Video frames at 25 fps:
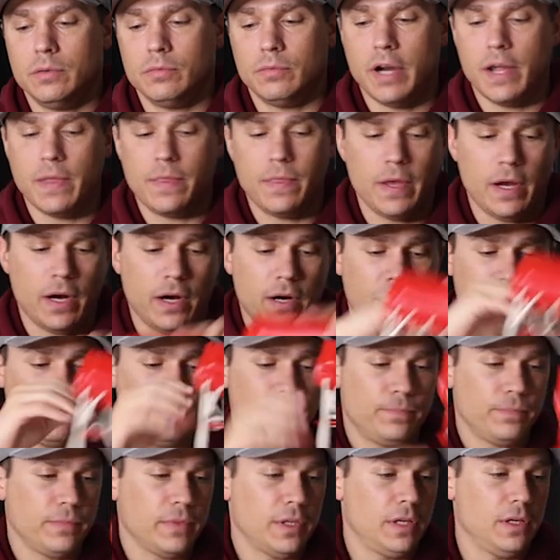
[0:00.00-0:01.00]
right there.
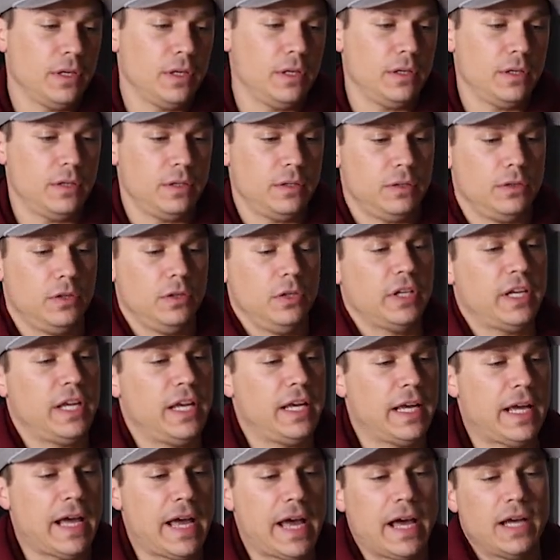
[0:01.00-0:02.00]

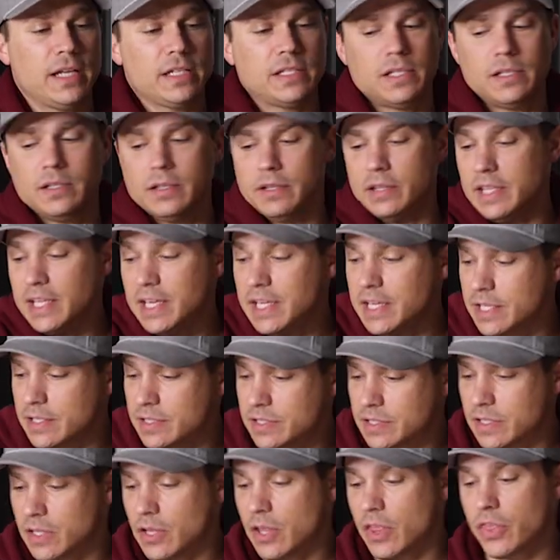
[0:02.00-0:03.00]
Looking at
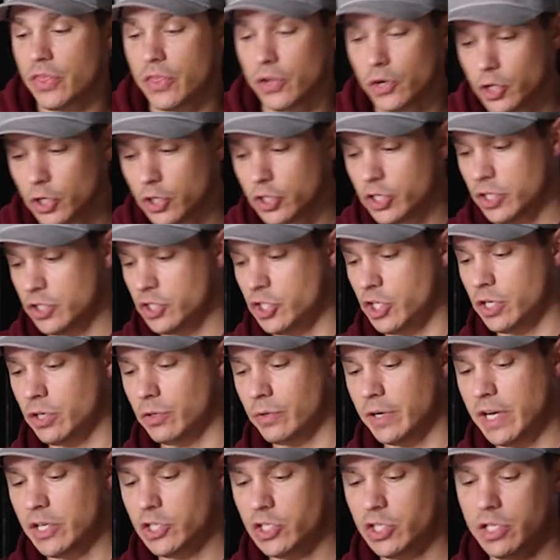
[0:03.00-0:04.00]
these third
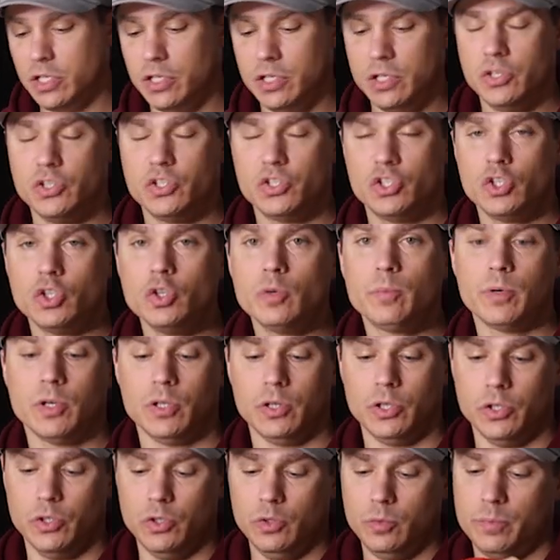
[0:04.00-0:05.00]
generation Super
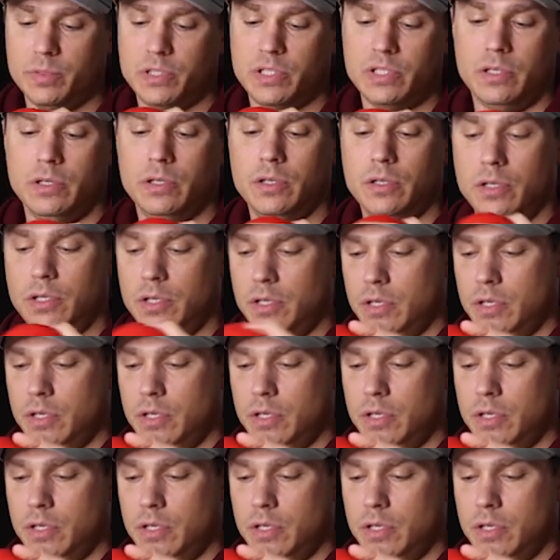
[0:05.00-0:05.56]
Loops,